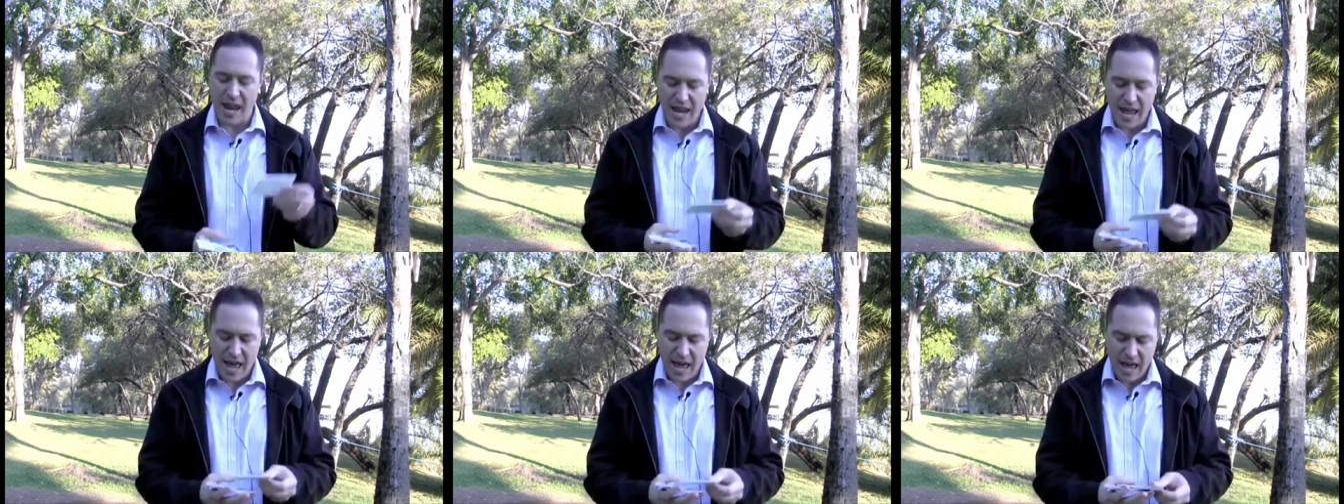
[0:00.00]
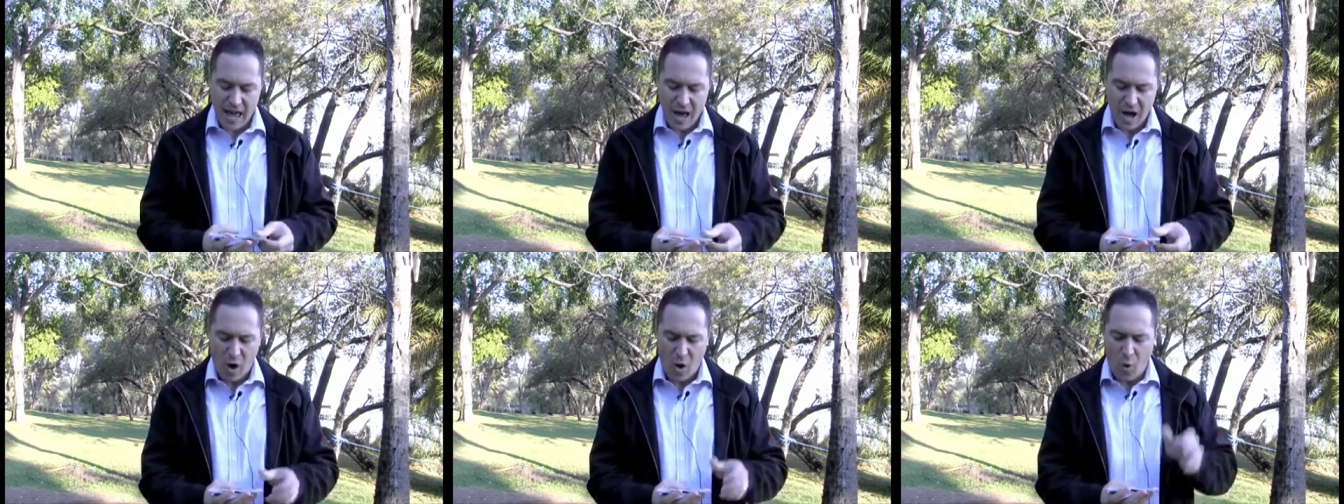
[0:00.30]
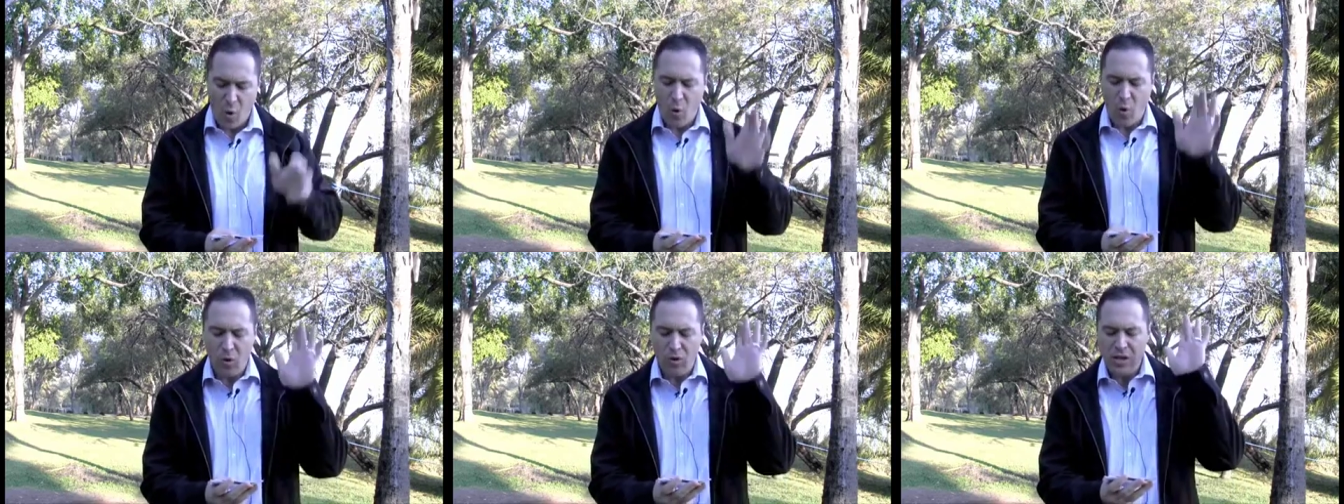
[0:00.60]
And
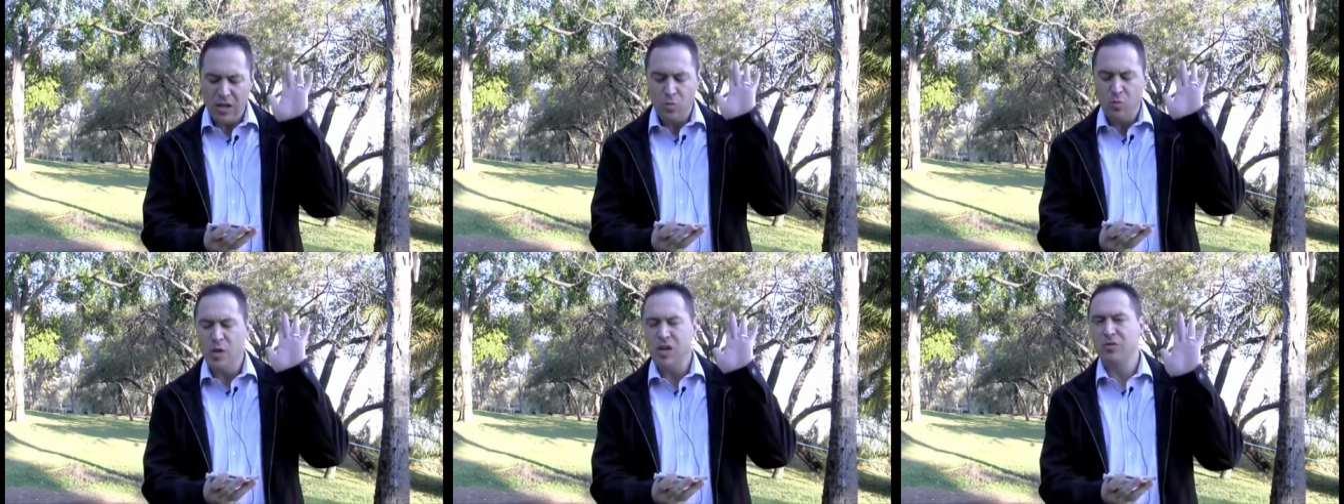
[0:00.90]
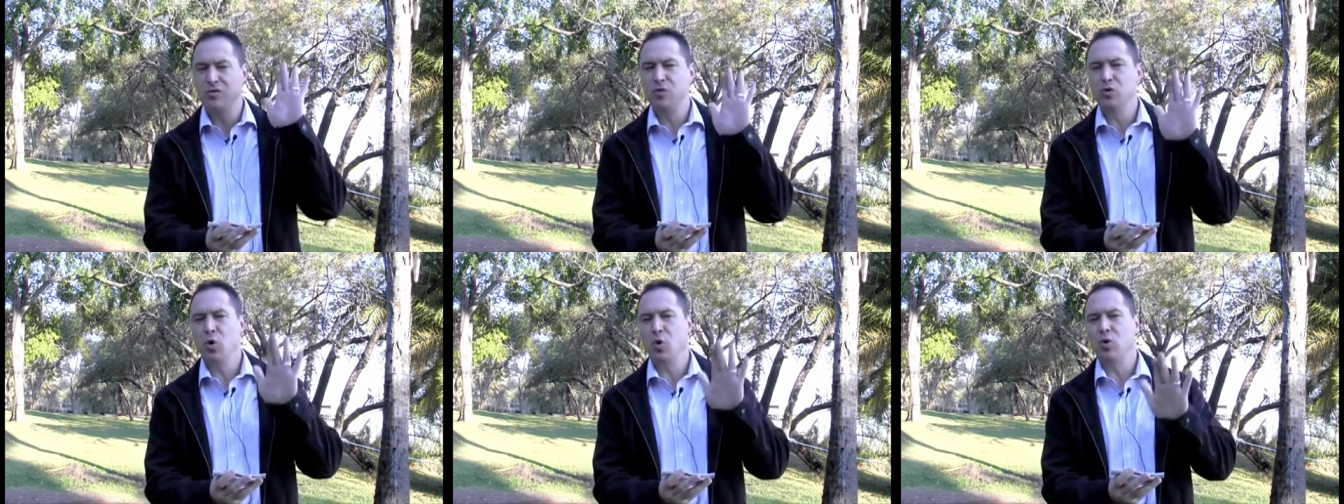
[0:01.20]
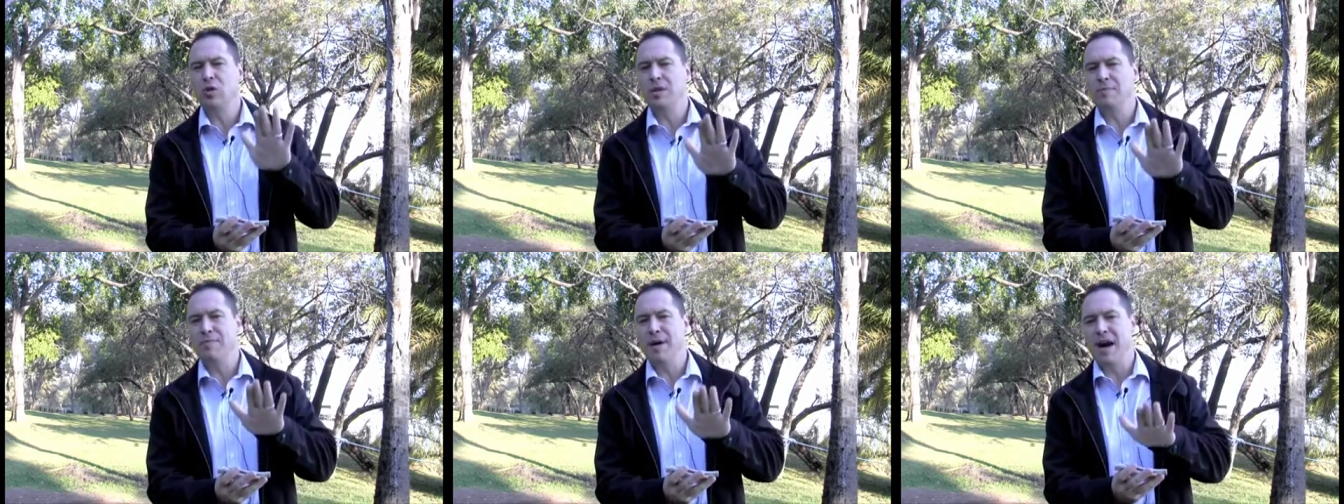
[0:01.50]
all that we have
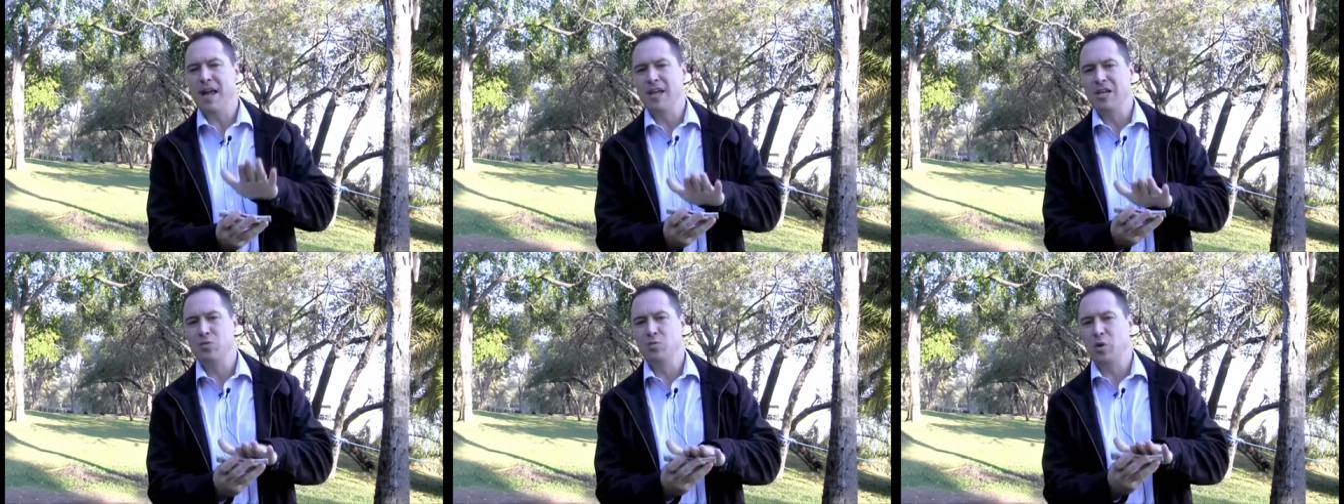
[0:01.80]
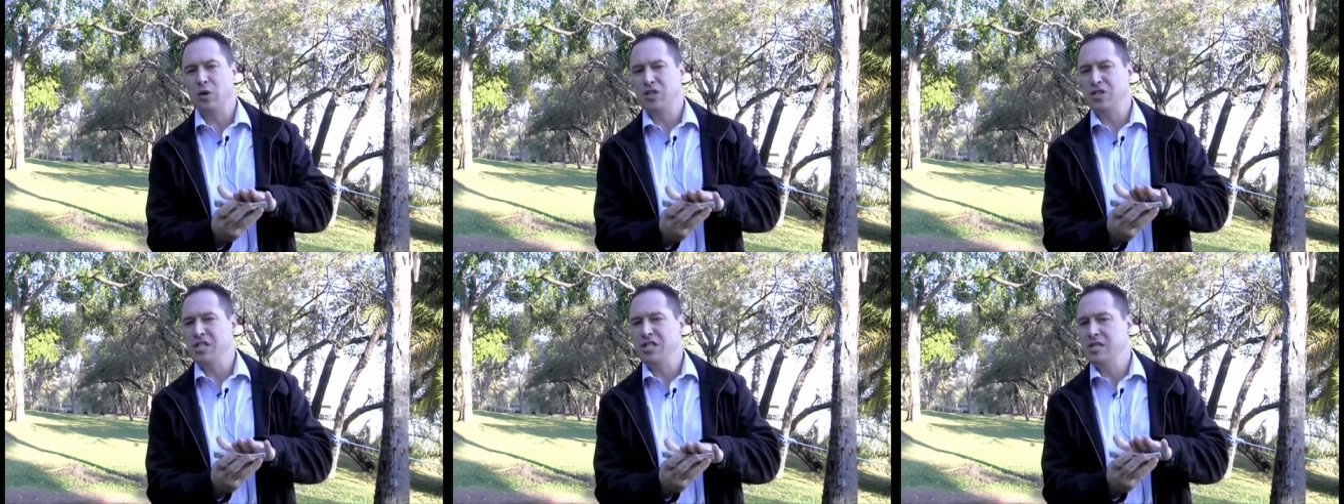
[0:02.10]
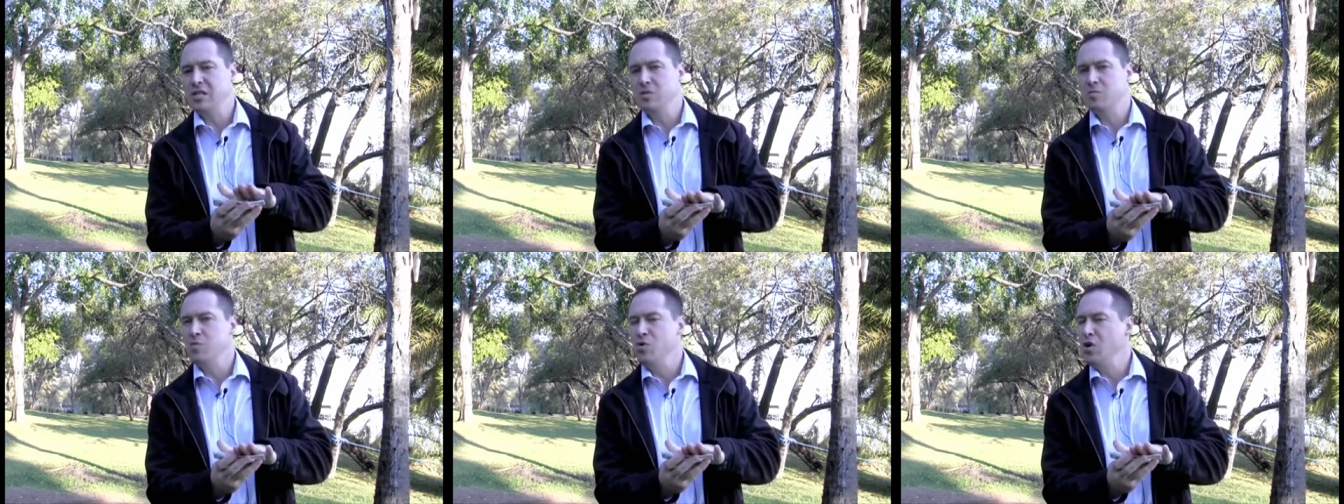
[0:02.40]
talked about is what's
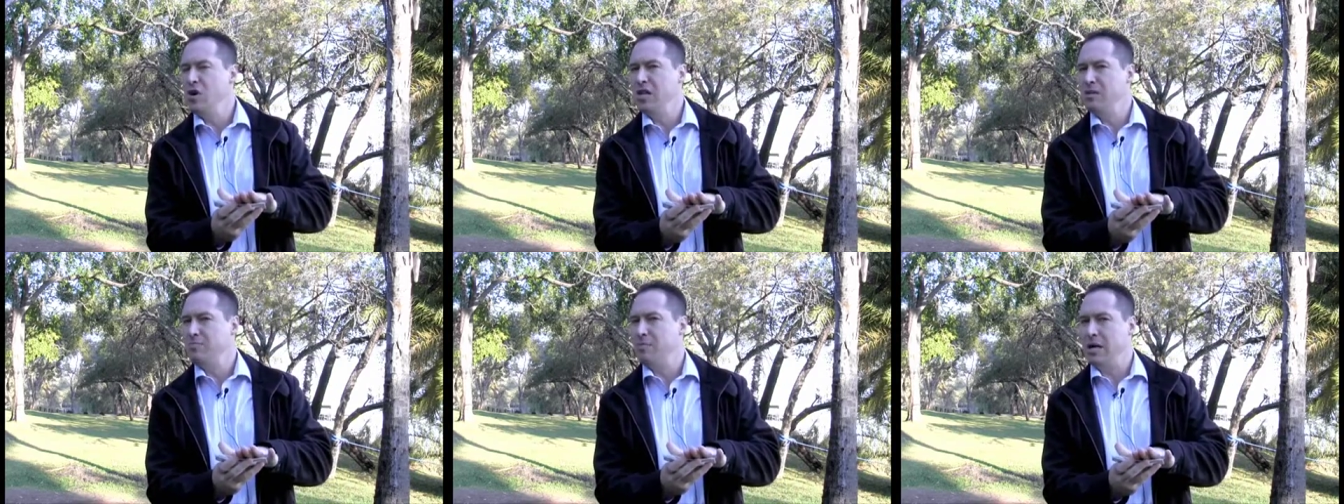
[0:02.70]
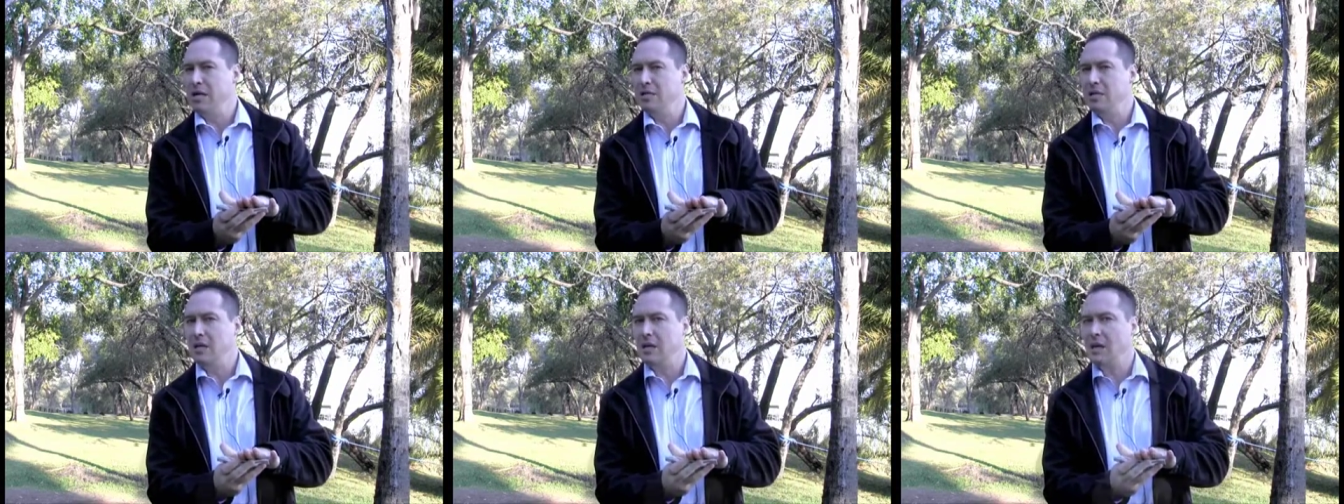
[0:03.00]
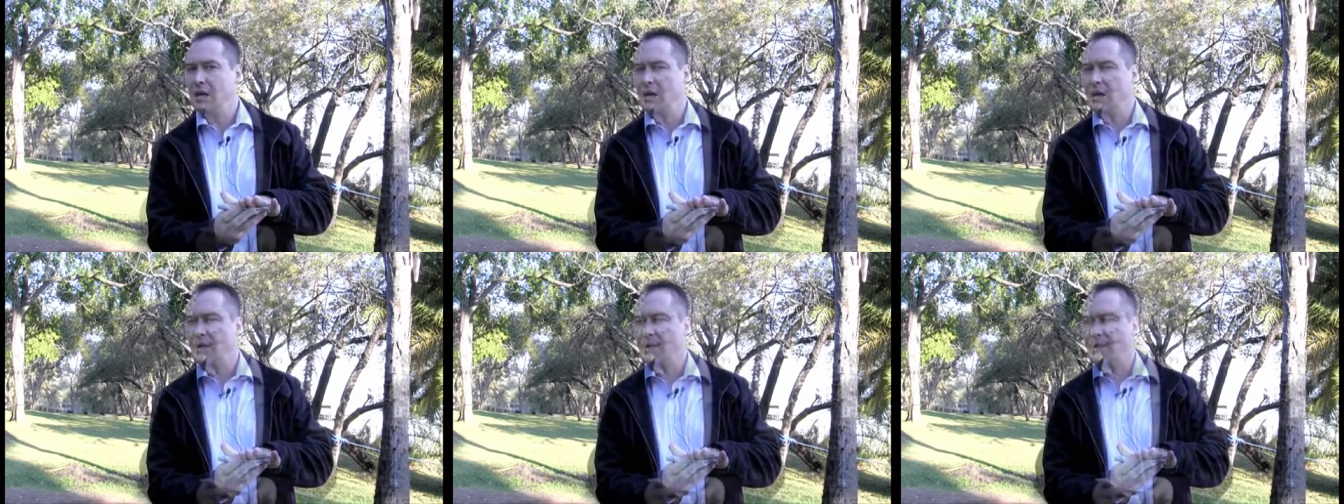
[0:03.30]
in this booklet,
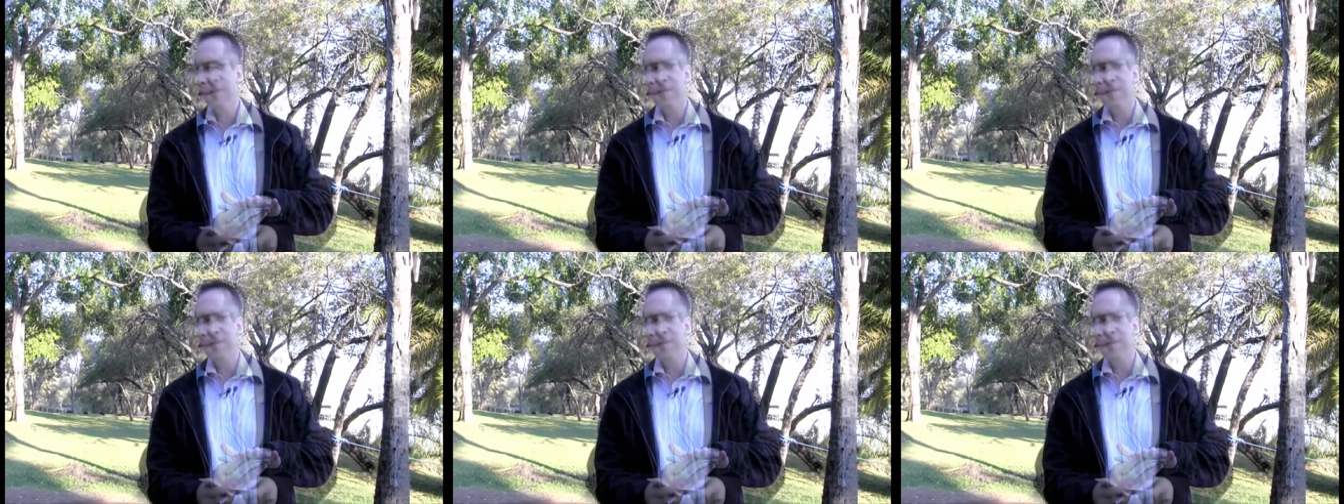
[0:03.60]
basically.